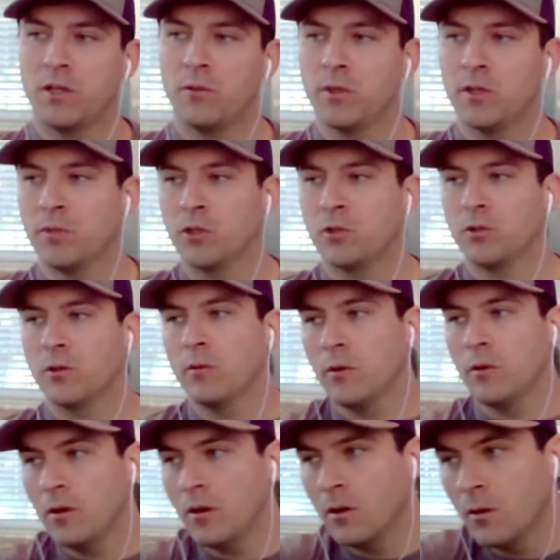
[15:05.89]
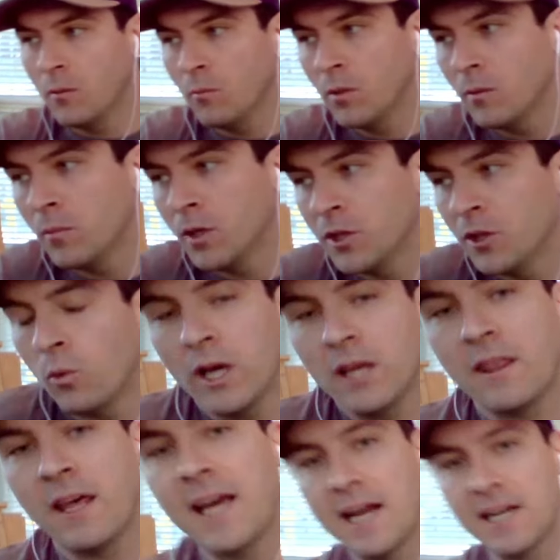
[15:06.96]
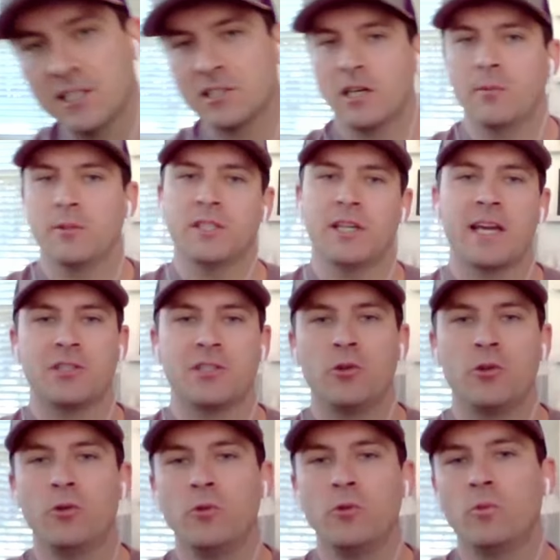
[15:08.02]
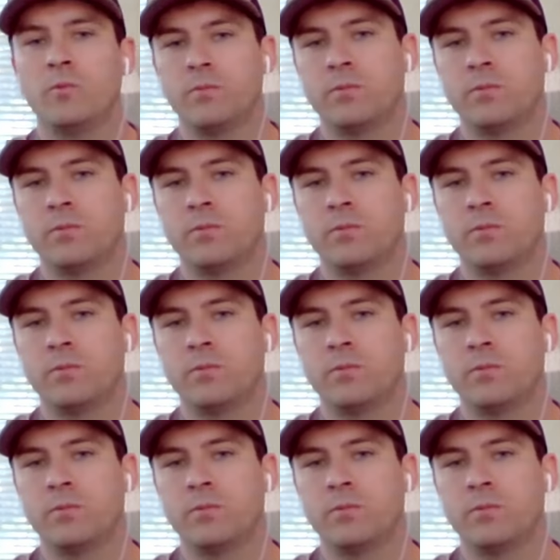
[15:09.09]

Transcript: But, but but but but the way they got it set up is they got two